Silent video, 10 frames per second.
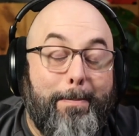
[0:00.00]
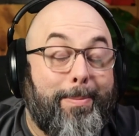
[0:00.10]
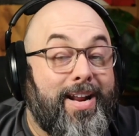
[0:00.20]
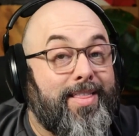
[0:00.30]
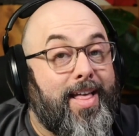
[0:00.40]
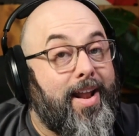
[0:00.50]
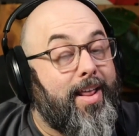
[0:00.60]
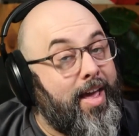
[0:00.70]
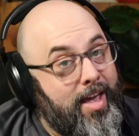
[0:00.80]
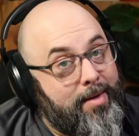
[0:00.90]
but at
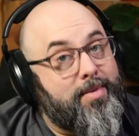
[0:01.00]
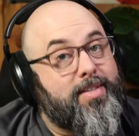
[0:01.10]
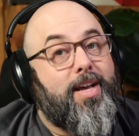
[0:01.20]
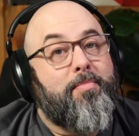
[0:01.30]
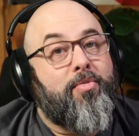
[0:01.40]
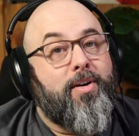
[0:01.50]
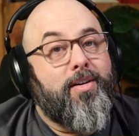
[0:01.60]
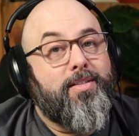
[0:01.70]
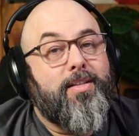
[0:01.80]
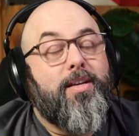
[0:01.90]
that Amazon
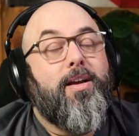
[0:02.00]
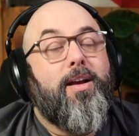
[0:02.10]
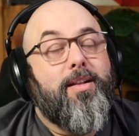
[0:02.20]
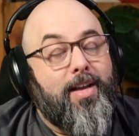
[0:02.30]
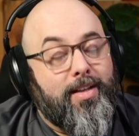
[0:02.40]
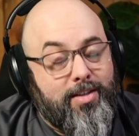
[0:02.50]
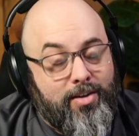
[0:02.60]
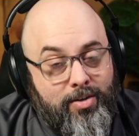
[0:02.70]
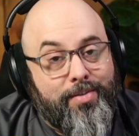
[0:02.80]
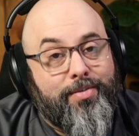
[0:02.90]
price, that's a
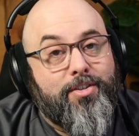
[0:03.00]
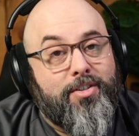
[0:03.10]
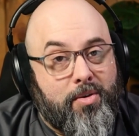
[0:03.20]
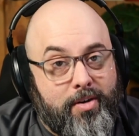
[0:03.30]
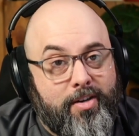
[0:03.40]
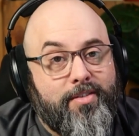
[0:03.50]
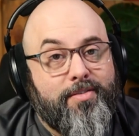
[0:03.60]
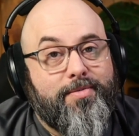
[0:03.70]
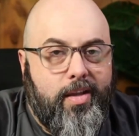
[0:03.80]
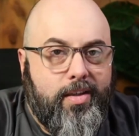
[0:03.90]
whole different story.
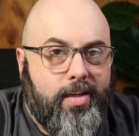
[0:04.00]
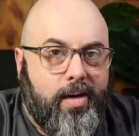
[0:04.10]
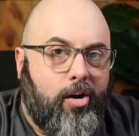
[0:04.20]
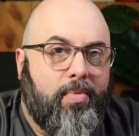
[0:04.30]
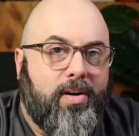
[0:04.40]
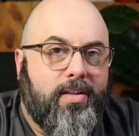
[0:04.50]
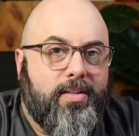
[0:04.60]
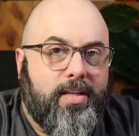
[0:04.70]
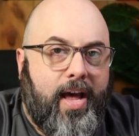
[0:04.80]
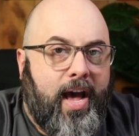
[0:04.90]
These
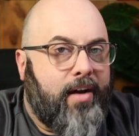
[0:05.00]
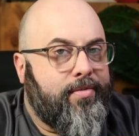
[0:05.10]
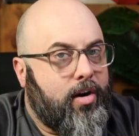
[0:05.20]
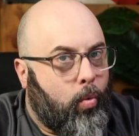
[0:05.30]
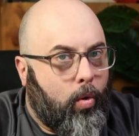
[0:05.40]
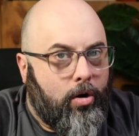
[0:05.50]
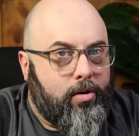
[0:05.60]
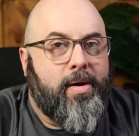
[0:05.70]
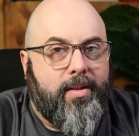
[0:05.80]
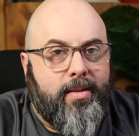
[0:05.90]
earbuds have their
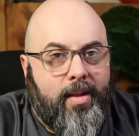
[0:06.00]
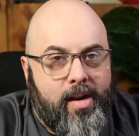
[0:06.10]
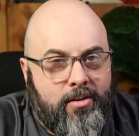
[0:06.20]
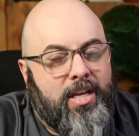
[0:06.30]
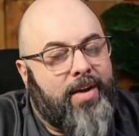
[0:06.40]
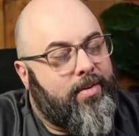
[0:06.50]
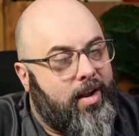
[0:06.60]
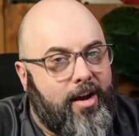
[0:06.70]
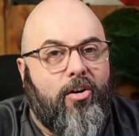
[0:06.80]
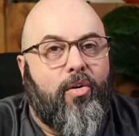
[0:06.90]
quirk, but they also have a
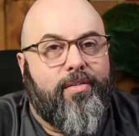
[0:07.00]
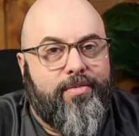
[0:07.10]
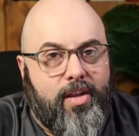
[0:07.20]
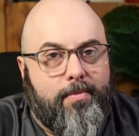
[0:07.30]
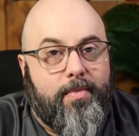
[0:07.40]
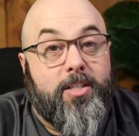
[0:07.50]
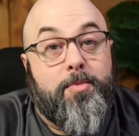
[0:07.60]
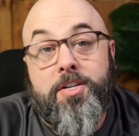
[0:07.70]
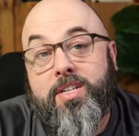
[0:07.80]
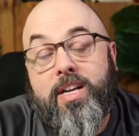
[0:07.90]
lot going for them,
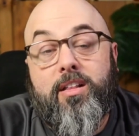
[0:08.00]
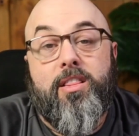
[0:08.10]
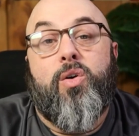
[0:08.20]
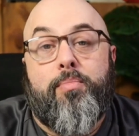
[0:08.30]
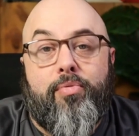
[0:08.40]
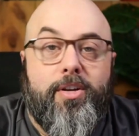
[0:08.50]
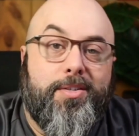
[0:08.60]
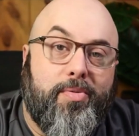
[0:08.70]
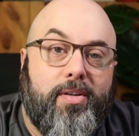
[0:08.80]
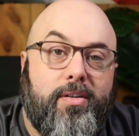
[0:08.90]
especially at the lower
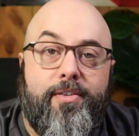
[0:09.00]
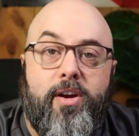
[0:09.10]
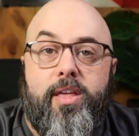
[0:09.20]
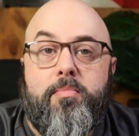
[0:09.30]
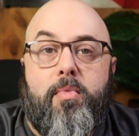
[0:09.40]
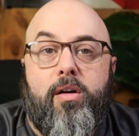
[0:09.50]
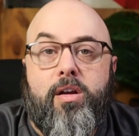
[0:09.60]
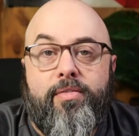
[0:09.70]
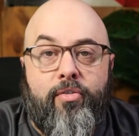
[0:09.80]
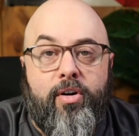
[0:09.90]
price point. If you're in the
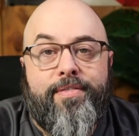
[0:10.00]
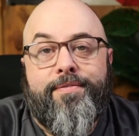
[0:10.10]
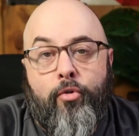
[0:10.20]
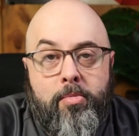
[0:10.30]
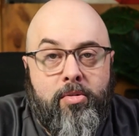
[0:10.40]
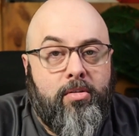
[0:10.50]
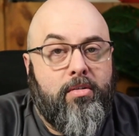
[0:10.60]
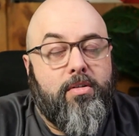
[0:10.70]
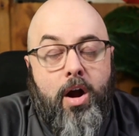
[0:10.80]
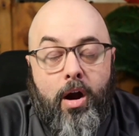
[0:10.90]
market for an affordable,
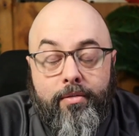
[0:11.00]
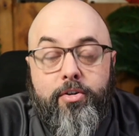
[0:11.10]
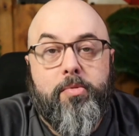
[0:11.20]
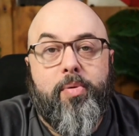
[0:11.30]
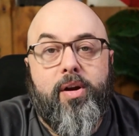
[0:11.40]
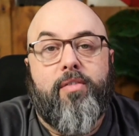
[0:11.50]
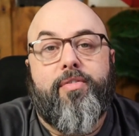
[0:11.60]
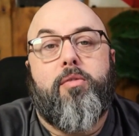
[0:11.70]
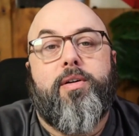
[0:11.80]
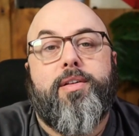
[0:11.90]
comfortable pair of
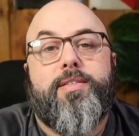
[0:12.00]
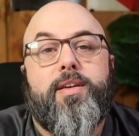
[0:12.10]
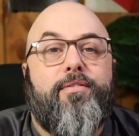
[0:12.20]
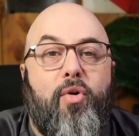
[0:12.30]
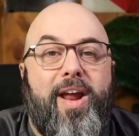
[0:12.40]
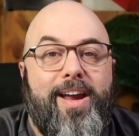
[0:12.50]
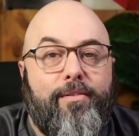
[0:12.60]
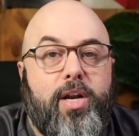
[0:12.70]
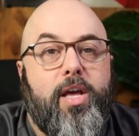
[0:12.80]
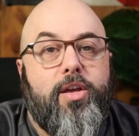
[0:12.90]
earbuds for
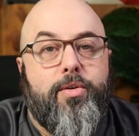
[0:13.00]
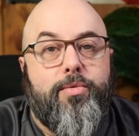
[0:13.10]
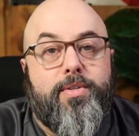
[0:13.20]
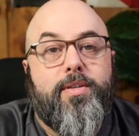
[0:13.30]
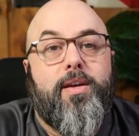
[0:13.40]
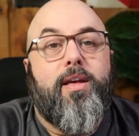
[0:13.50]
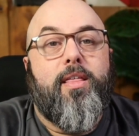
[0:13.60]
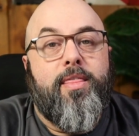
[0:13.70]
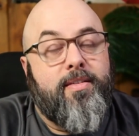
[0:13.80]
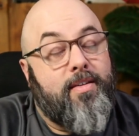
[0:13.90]
everyday use,
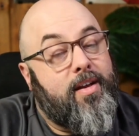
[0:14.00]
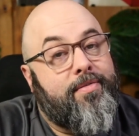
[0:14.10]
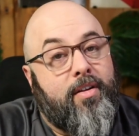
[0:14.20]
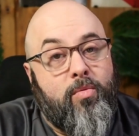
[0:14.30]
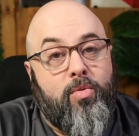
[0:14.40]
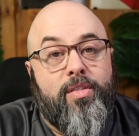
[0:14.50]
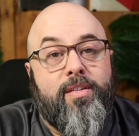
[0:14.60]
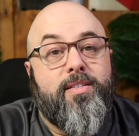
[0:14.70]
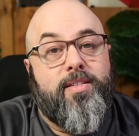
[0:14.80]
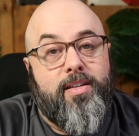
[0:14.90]
these are definitely
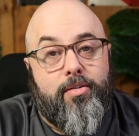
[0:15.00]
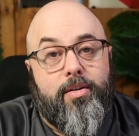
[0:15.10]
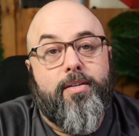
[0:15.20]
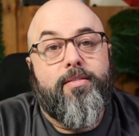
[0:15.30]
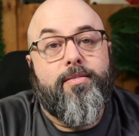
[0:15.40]
worth considering.